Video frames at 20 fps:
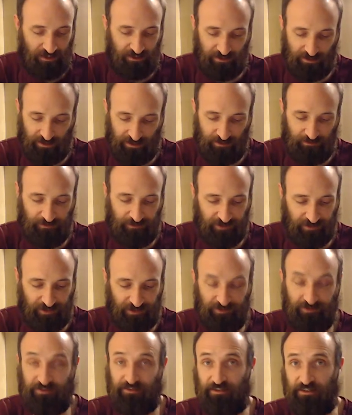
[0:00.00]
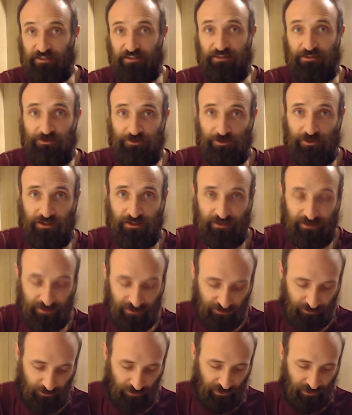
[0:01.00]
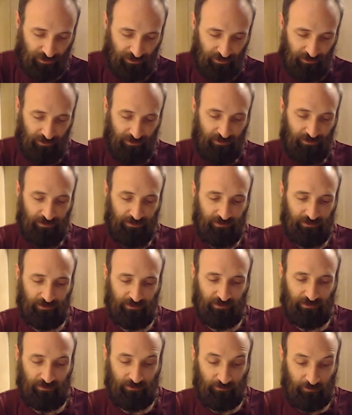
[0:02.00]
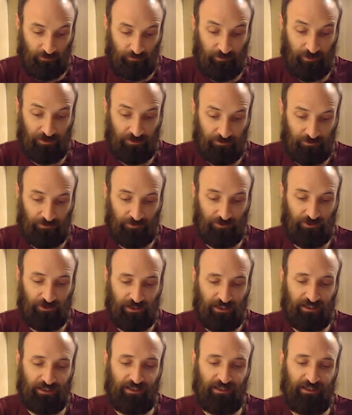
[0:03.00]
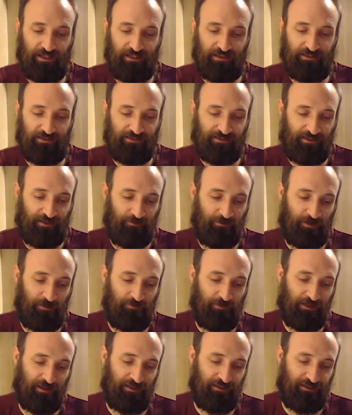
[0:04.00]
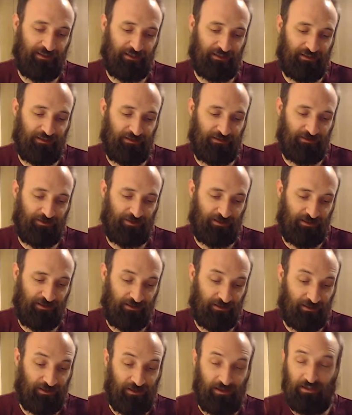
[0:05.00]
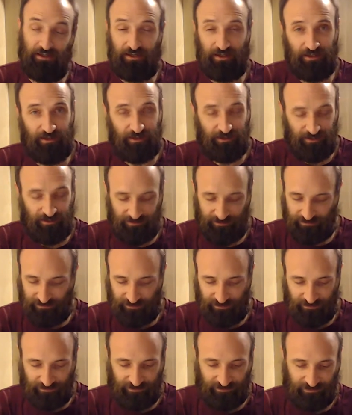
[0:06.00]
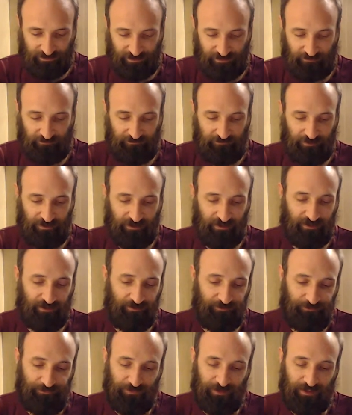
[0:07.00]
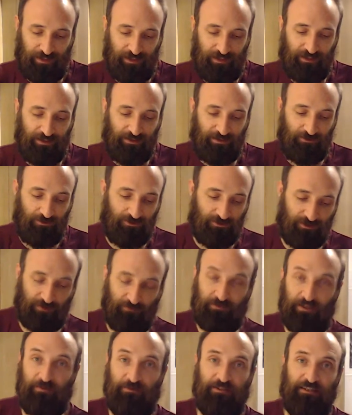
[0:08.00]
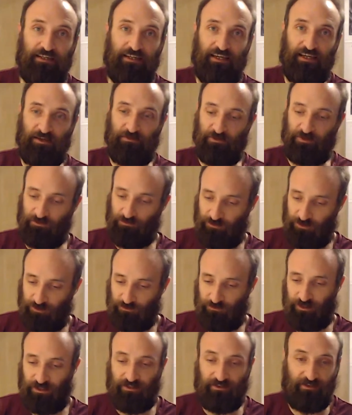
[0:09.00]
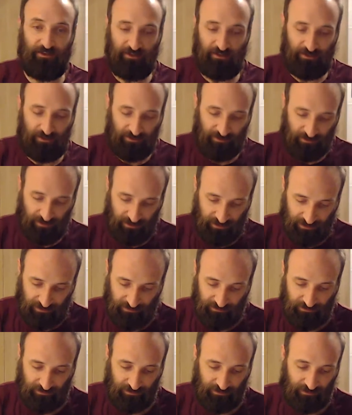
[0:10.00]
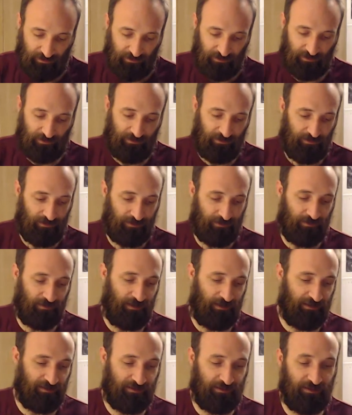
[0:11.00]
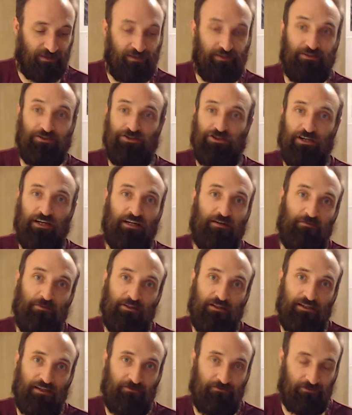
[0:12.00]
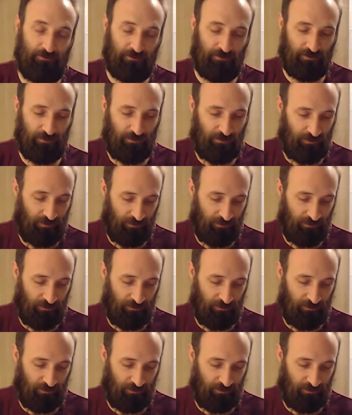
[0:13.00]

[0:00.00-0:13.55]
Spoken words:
times, gotten stuck in draws this way. The perpetual check and the stalemate by attacking the king. That's tough. Sometimes in a game you can run around at the end and constantly get in check, but never